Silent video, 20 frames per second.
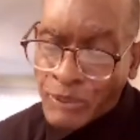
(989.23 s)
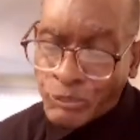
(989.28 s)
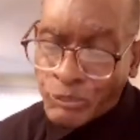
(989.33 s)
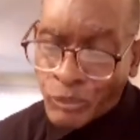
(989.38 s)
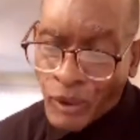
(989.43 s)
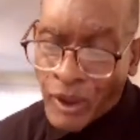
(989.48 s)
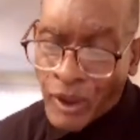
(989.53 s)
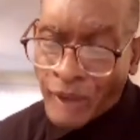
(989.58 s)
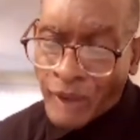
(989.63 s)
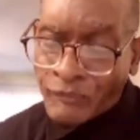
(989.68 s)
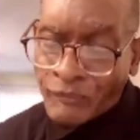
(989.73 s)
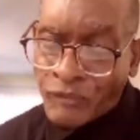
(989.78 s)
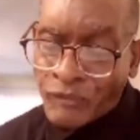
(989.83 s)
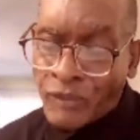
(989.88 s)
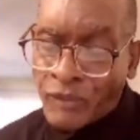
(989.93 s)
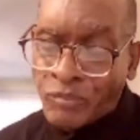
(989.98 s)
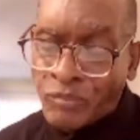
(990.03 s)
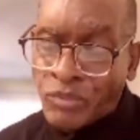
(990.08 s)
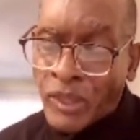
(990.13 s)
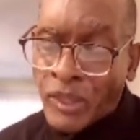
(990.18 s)
He
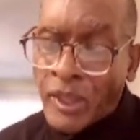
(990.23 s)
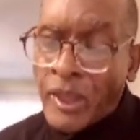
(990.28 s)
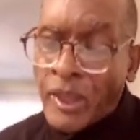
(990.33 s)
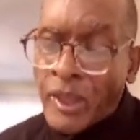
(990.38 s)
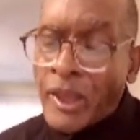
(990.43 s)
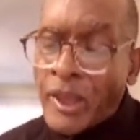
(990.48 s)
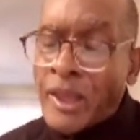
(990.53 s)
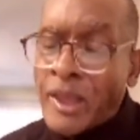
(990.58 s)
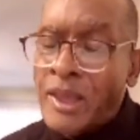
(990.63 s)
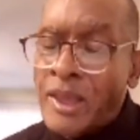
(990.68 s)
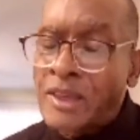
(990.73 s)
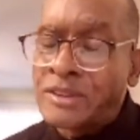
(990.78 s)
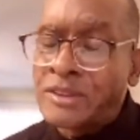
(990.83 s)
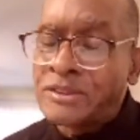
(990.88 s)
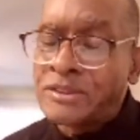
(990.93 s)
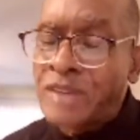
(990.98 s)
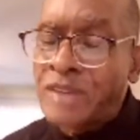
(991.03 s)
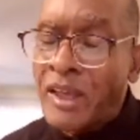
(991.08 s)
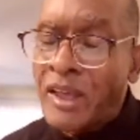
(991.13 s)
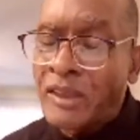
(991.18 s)
said, "No, sir,
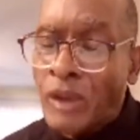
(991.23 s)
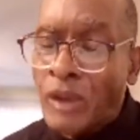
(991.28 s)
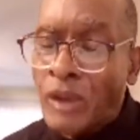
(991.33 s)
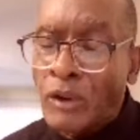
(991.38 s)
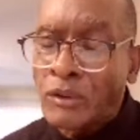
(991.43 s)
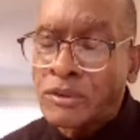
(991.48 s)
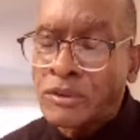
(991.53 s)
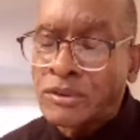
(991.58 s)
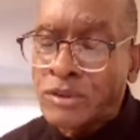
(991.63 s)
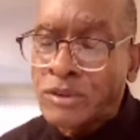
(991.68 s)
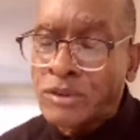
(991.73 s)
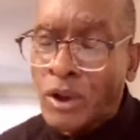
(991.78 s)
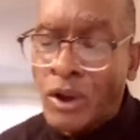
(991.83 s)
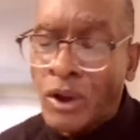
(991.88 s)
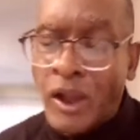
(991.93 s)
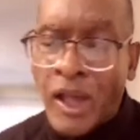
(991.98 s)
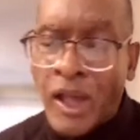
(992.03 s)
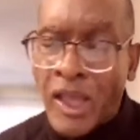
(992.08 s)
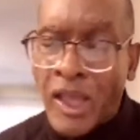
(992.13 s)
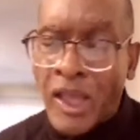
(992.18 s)
I have had
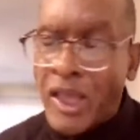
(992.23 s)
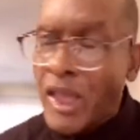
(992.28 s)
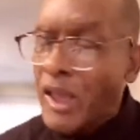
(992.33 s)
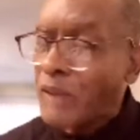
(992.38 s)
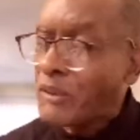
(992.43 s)
breakfast."